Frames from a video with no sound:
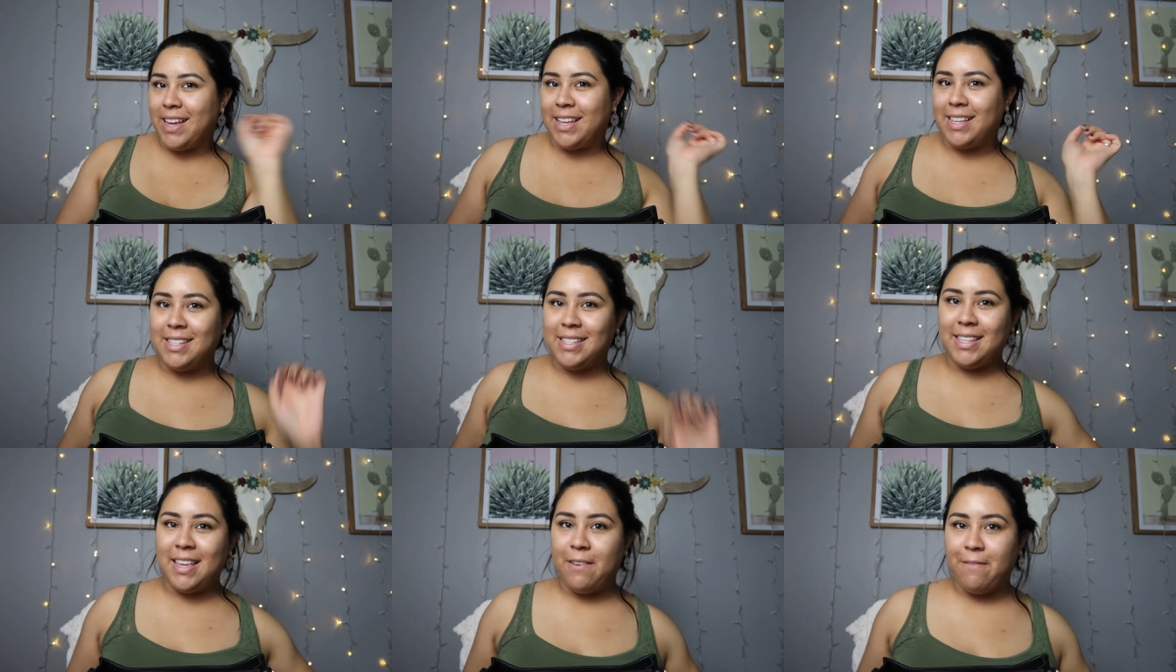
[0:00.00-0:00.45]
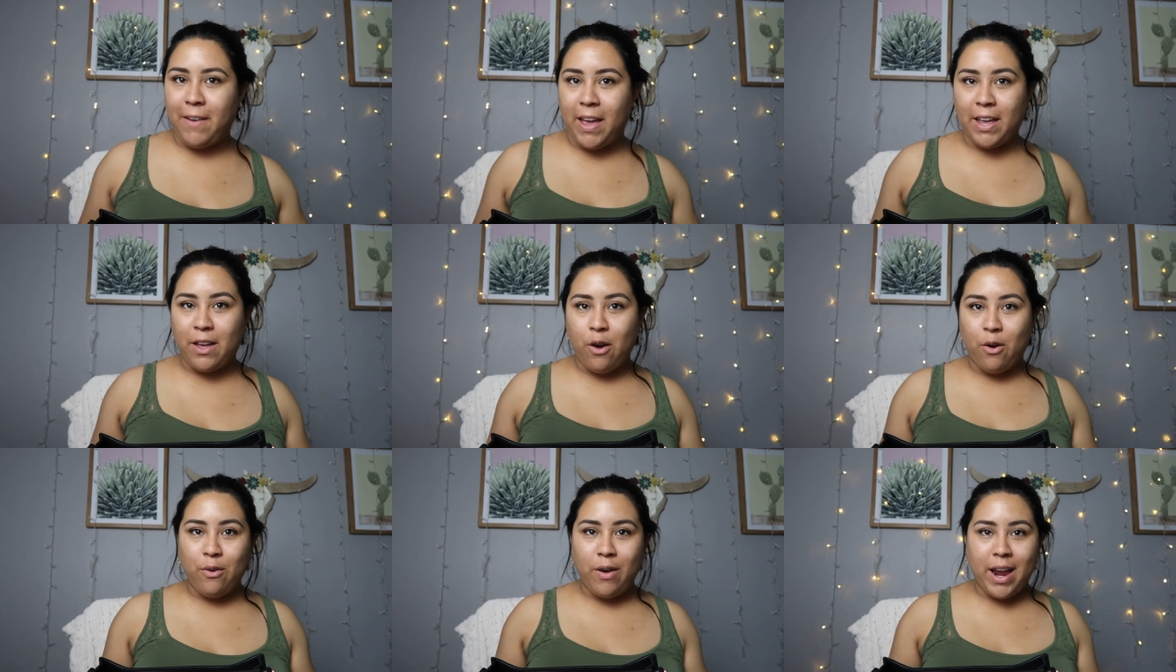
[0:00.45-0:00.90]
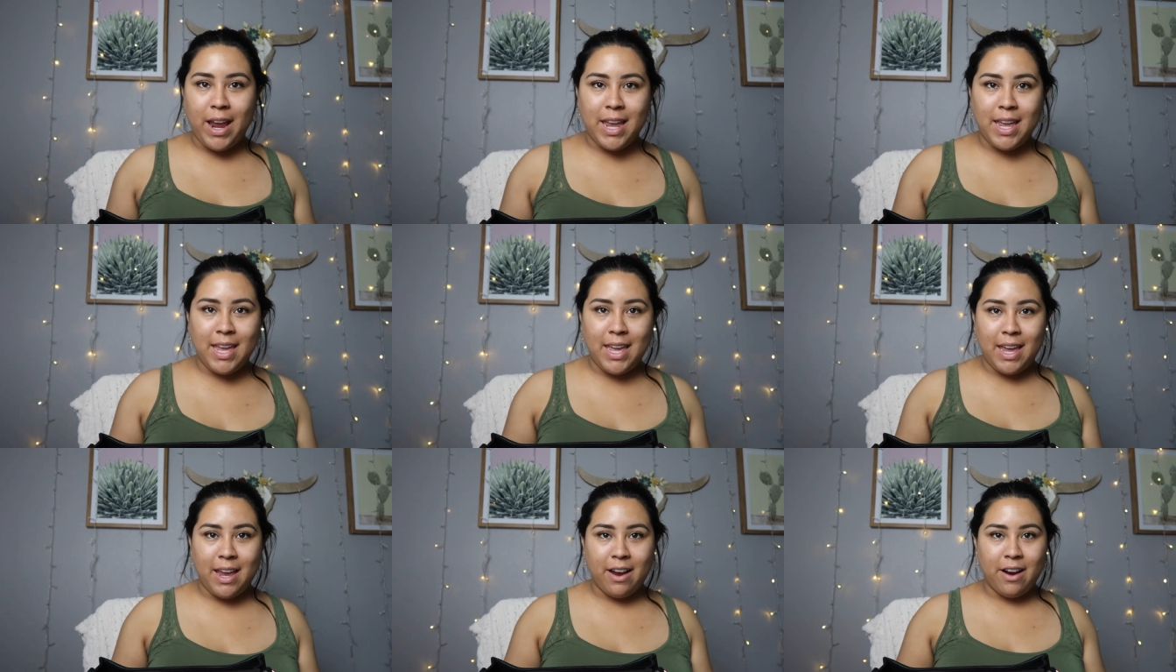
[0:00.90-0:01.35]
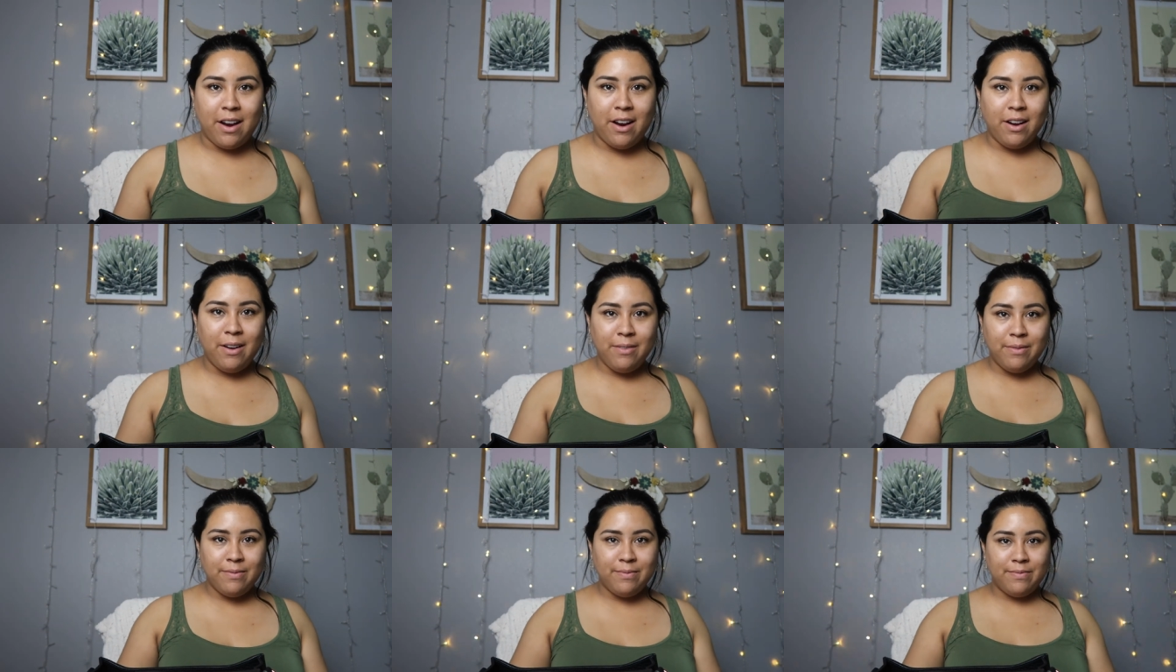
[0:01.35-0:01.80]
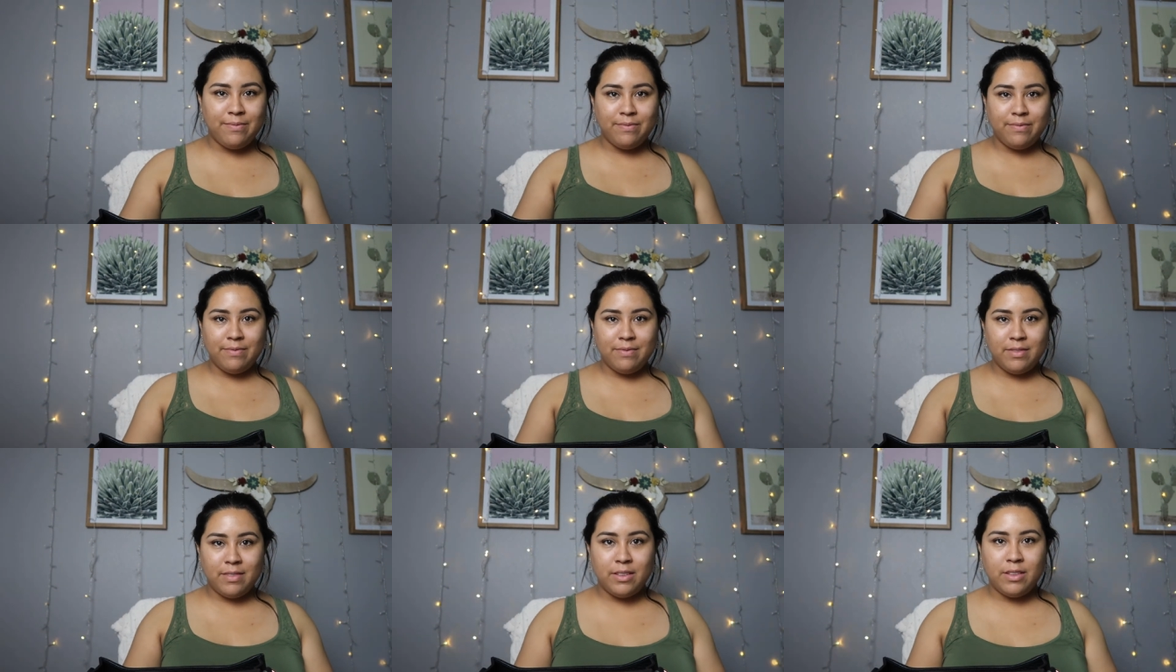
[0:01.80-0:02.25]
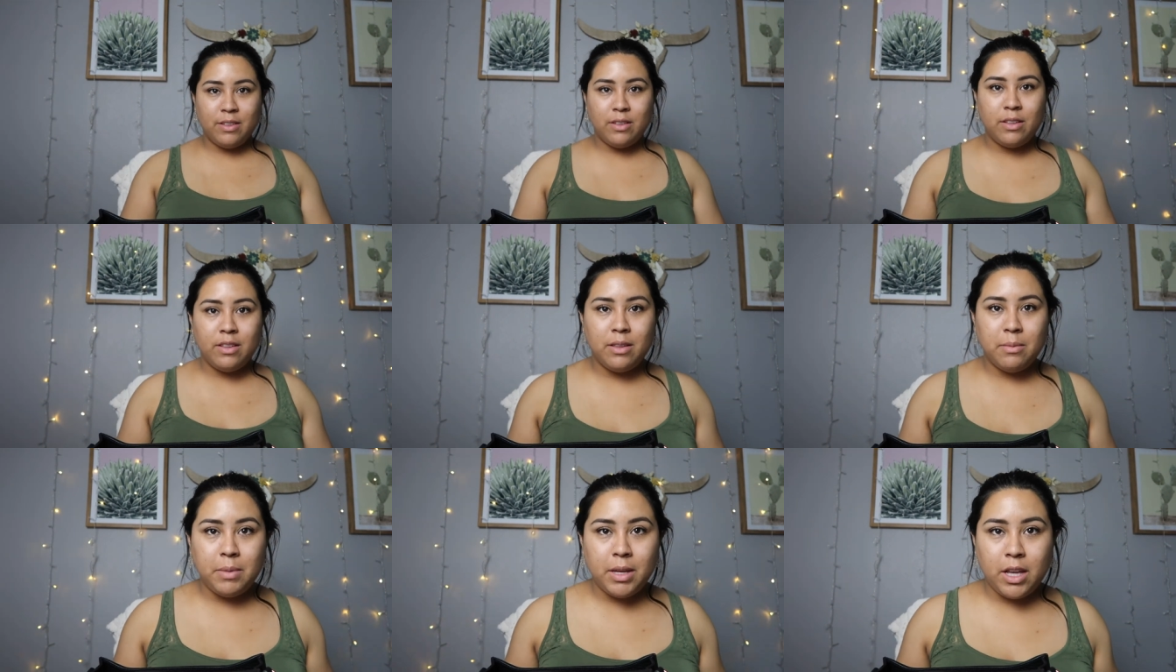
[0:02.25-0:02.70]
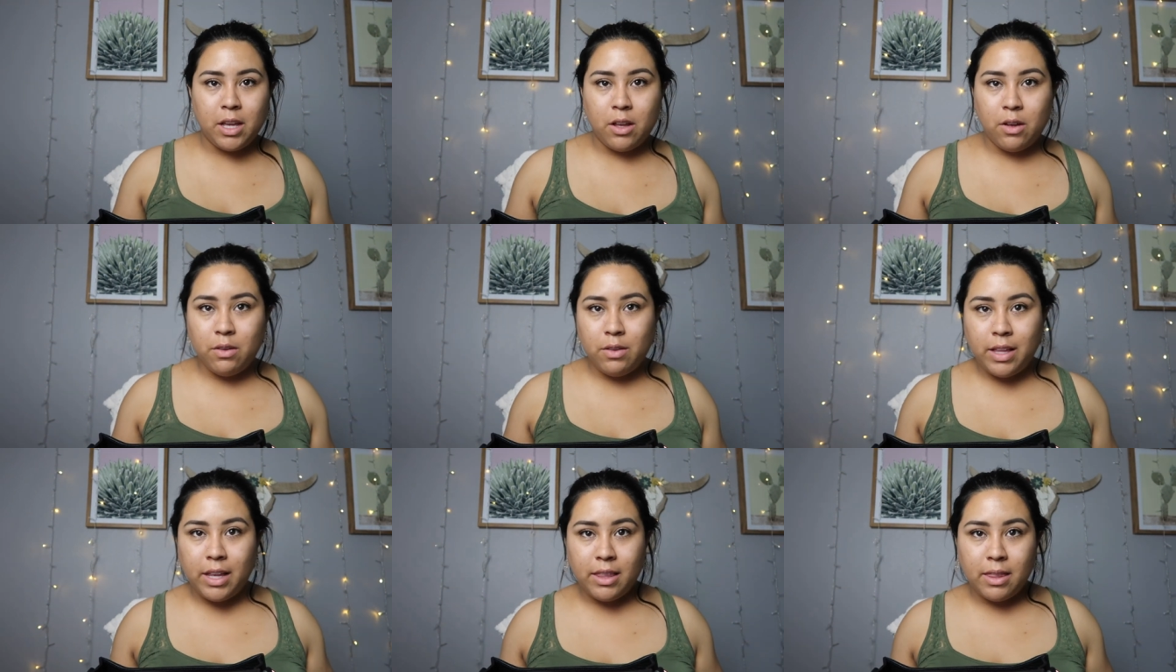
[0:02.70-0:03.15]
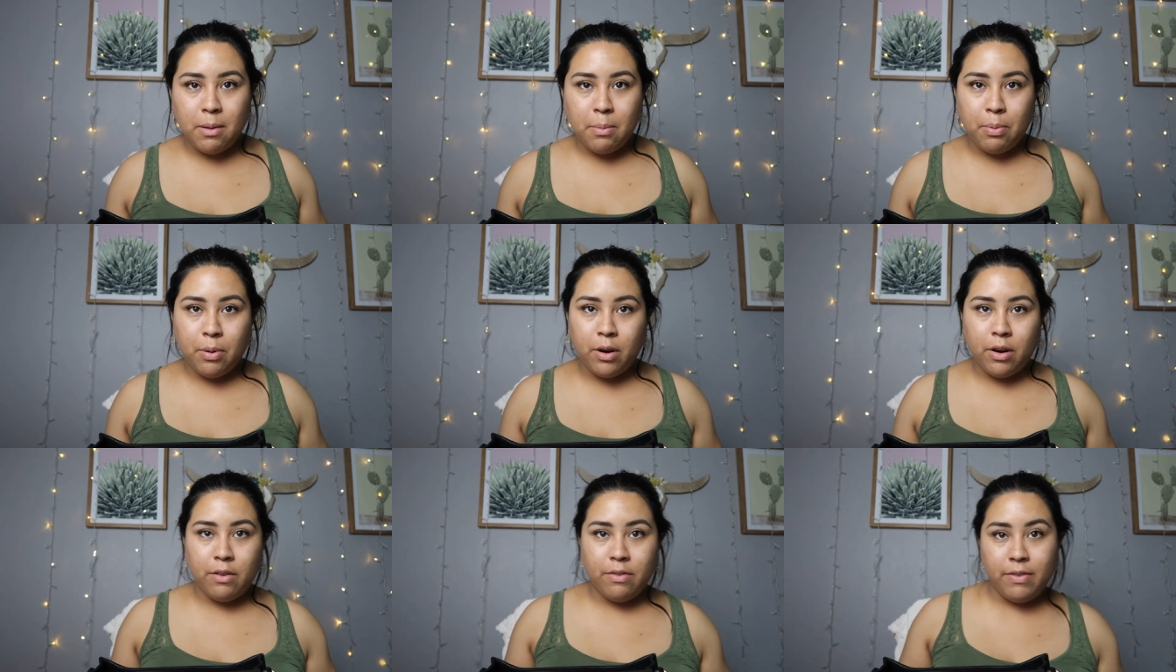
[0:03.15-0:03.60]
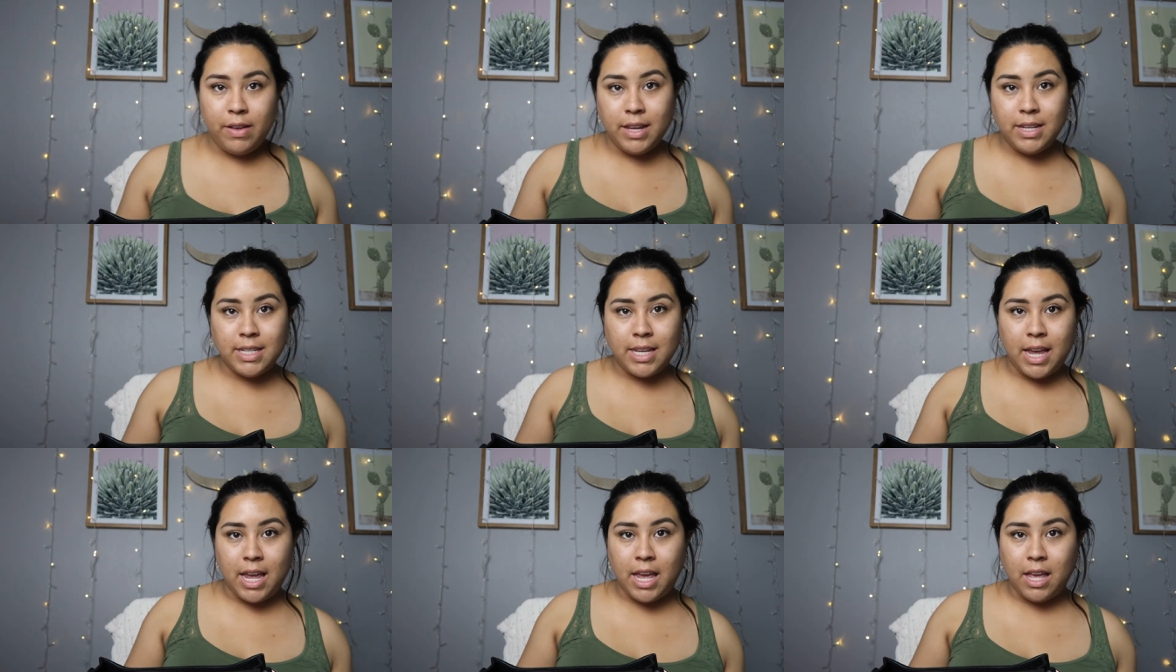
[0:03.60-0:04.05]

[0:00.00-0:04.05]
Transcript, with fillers: is if I go right here, let me go like the perfect